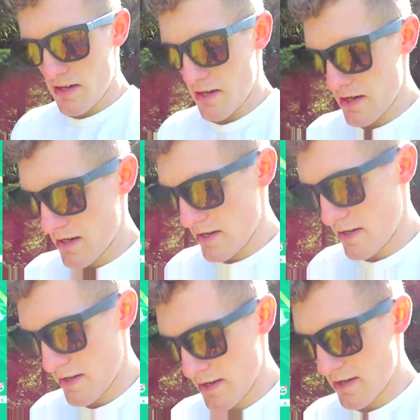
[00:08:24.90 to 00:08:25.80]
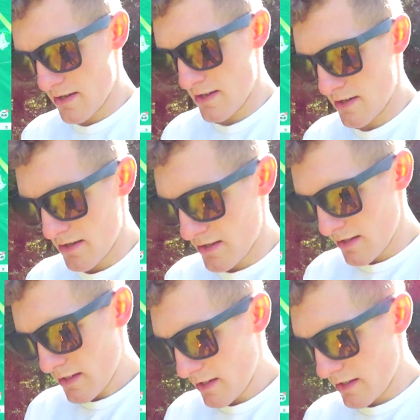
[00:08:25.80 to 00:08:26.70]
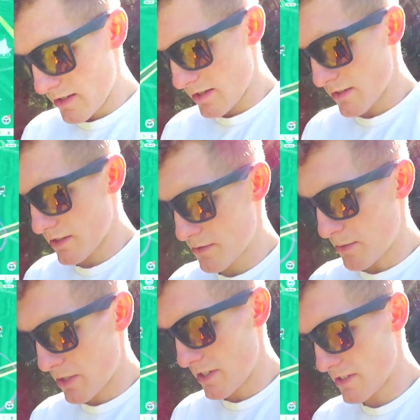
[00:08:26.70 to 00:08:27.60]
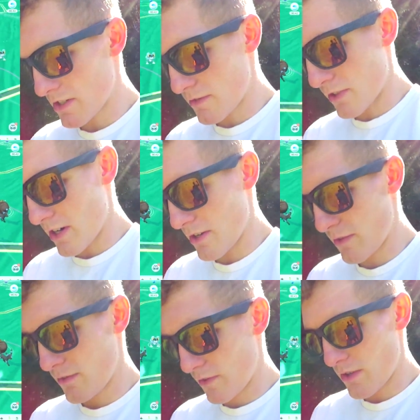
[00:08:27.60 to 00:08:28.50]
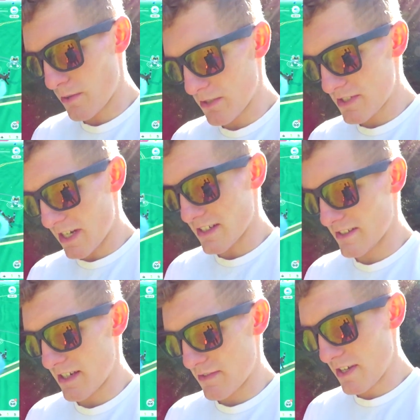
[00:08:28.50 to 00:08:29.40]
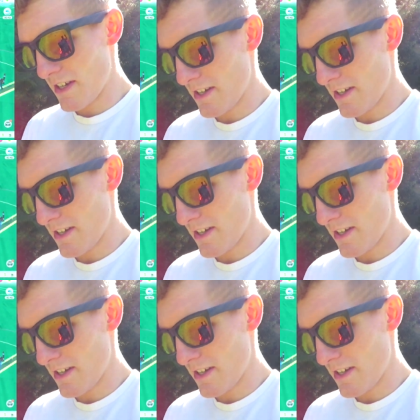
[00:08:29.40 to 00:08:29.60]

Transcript: Uh, nothing good spawning in so far. 41 seconds left.